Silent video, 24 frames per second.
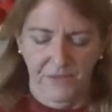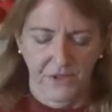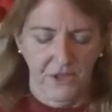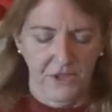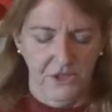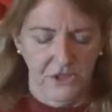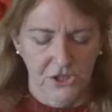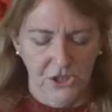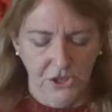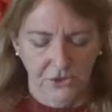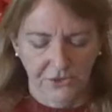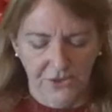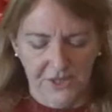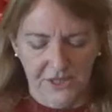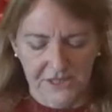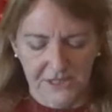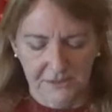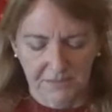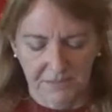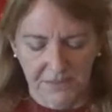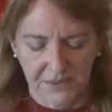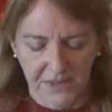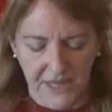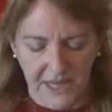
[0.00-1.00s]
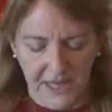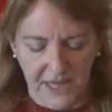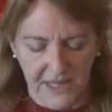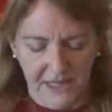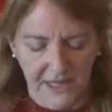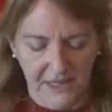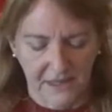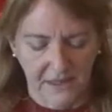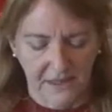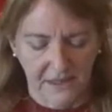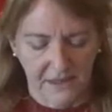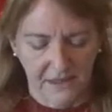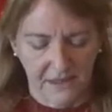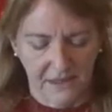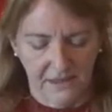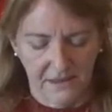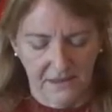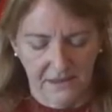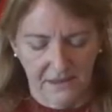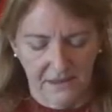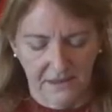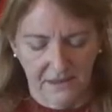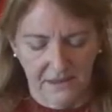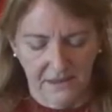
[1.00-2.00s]
So this plug,
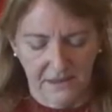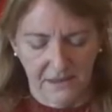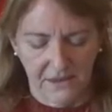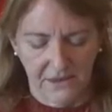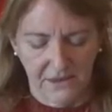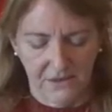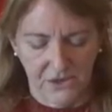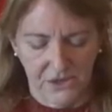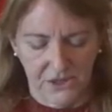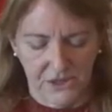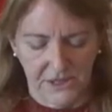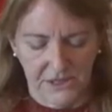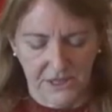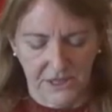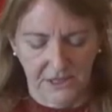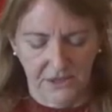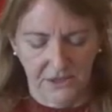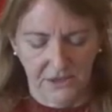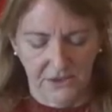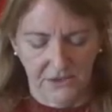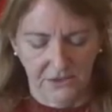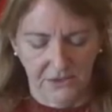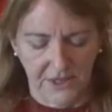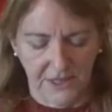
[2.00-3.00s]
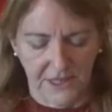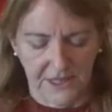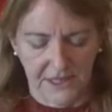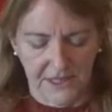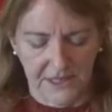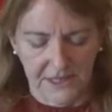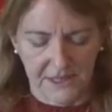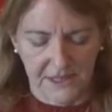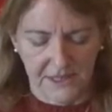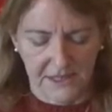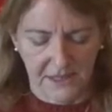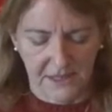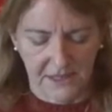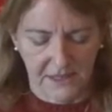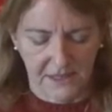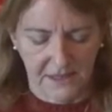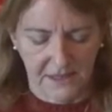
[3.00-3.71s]
you just undo this